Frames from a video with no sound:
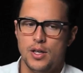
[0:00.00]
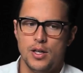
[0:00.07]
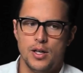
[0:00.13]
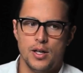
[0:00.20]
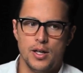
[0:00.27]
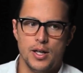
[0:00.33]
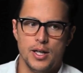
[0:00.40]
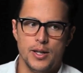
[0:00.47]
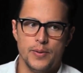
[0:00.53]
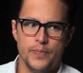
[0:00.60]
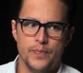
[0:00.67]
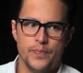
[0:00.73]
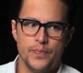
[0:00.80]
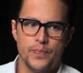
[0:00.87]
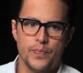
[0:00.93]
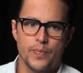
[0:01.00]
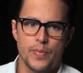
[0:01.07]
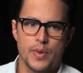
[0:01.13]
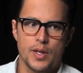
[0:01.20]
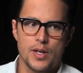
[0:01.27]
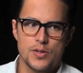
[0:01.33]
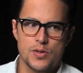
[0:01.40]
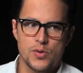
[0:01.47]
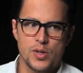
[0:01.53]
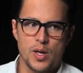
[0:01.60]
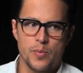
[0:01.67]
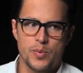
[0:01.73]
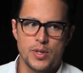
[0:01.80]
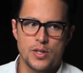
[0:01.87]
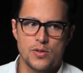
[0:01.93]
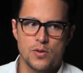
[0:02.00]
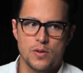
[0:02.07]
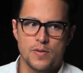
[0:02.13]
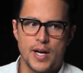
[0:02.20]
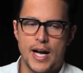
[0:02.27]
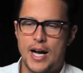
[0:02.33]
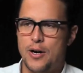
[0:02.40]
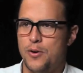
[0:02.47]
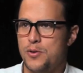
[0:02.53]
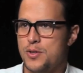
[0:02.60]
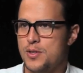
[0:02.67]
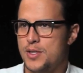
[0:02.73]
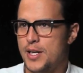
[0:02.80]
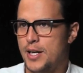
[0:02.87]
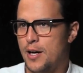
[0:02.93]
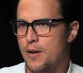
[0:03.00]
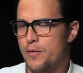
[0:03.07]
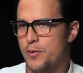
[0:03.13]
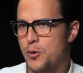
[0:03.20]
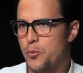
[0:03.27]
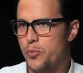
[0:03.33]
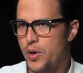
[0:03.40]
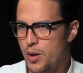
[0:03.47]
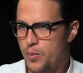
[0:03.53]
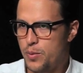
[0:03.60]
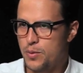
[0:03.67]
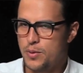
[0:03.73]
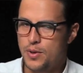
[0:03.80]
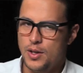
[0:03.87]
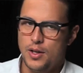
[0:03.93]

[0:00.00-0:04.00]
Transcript: Because those companies sort of house and take care of their own people.